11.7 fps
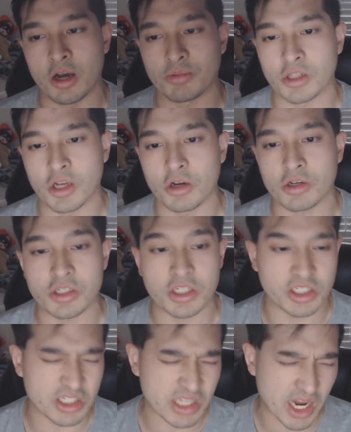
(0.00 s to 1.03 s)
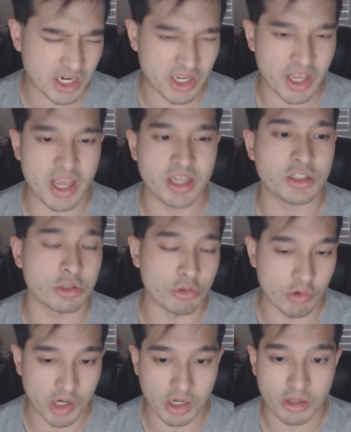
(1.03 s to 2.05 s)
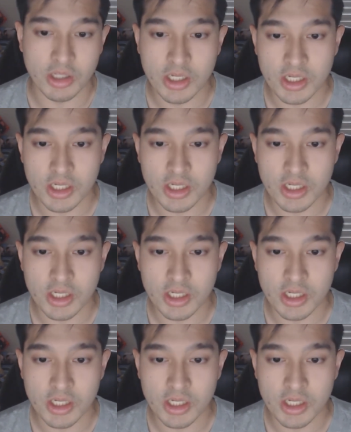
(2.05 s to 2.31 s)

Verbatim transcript: you know, because this is not going to end too well.